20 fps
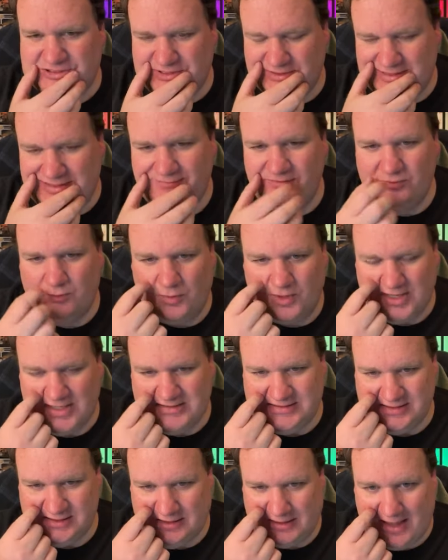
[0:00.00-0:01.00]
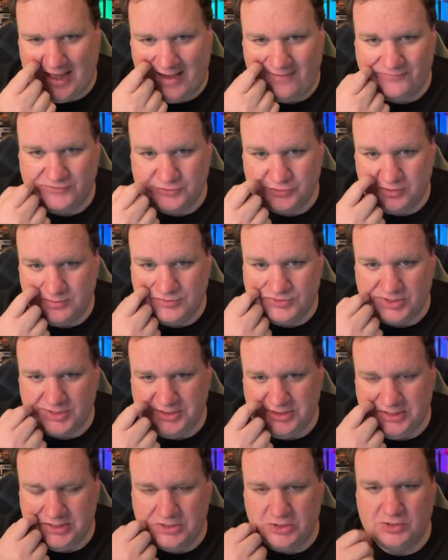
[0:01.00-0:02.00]
even when I did live streams on
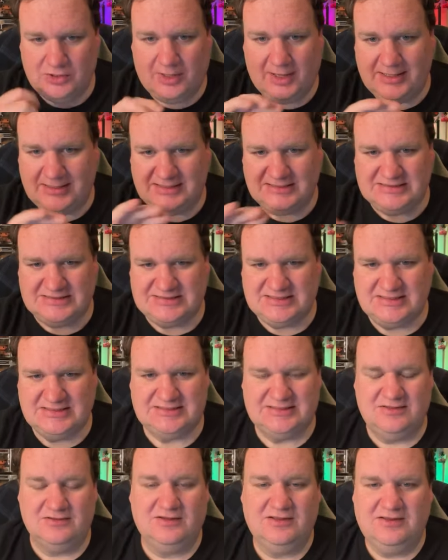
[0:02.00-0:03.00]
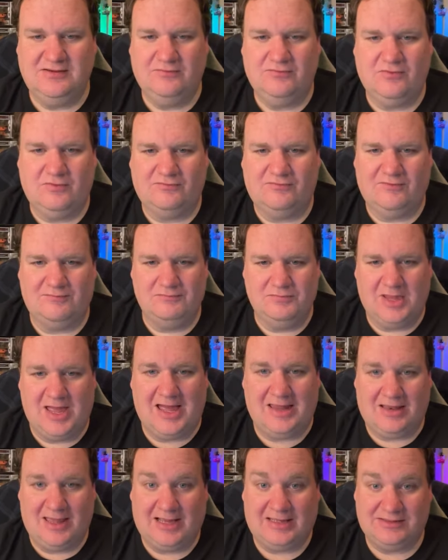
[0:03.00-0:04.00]
here, like, consistently from,
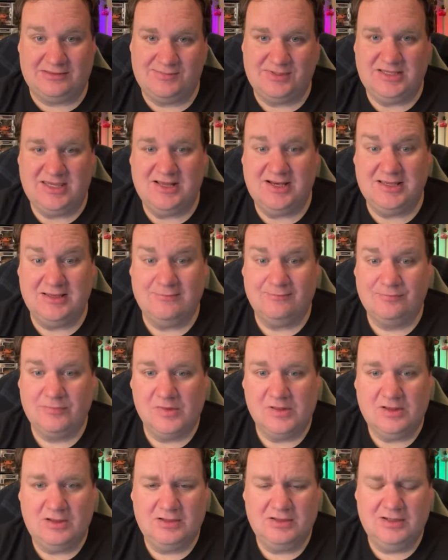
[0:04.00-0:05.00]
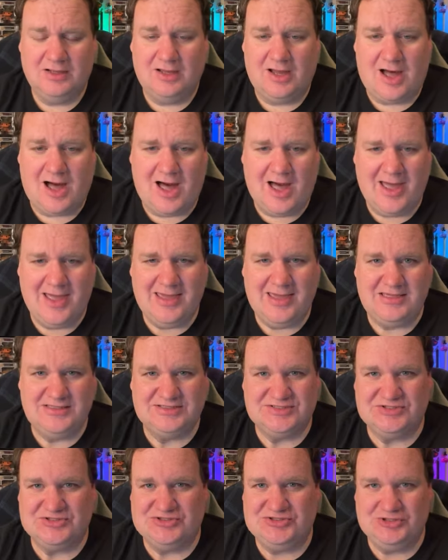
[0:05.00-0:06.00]
like, at the beginning, I
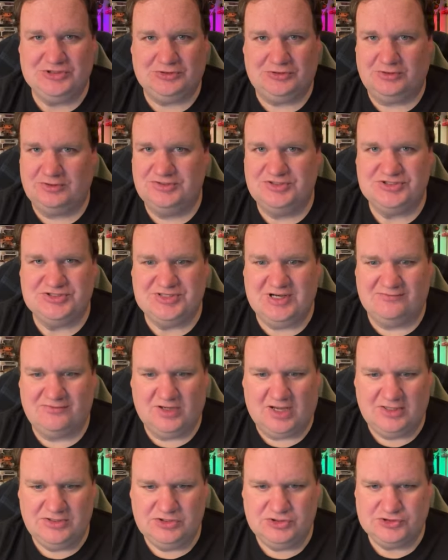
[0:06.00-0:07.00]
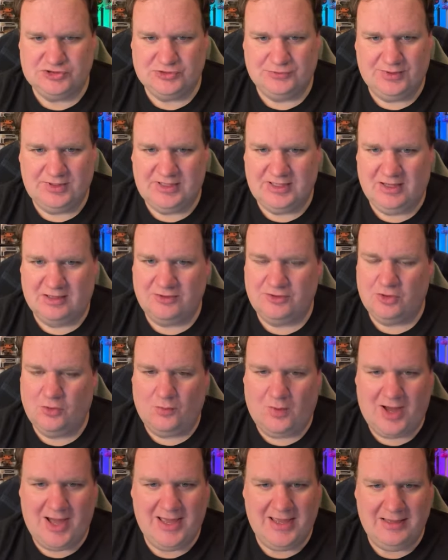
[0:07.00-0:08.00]
still just never got used to it. I don't know
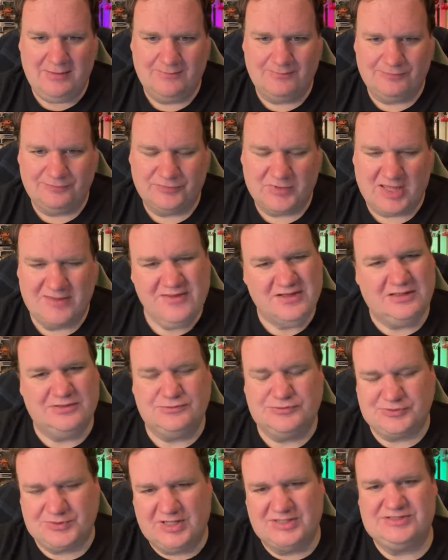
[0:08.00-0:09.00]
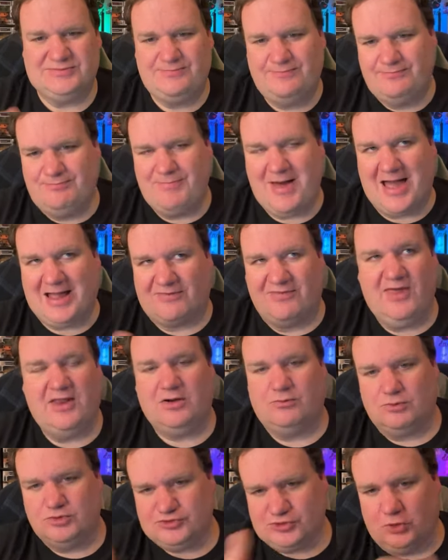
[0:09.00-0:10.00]
why. I think it was because back then
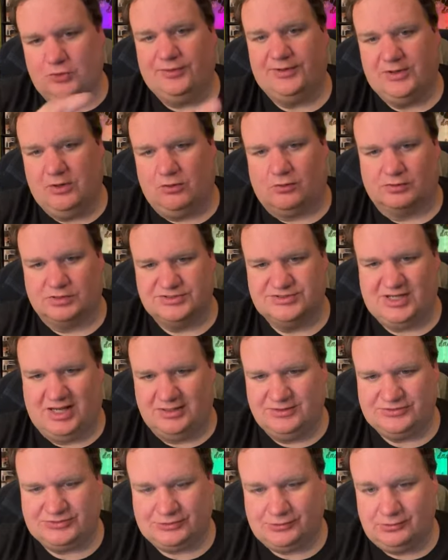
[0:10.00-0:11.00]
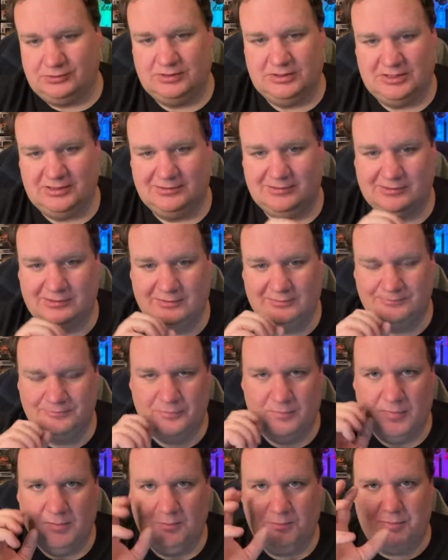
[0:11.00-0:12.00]
it was only horizontal.
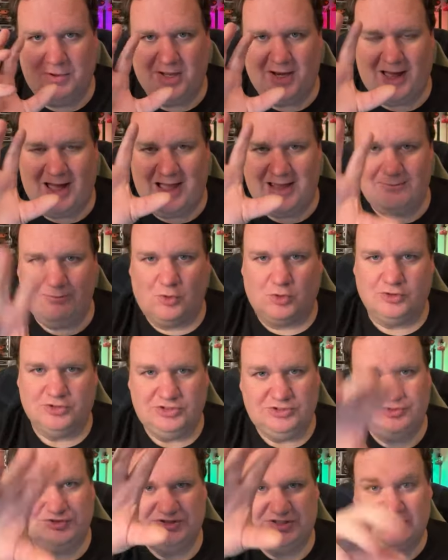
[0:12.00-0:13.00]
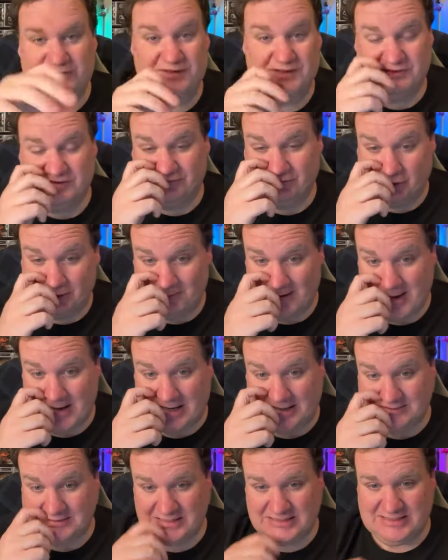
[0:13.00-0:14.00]
But I'm more used to this format
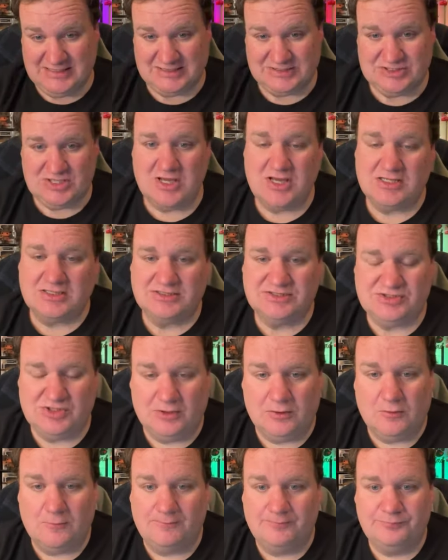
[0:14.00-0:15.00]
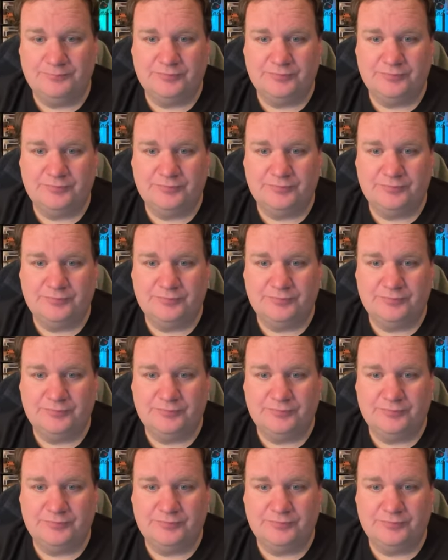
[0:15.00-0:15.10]
because of TikTok, so.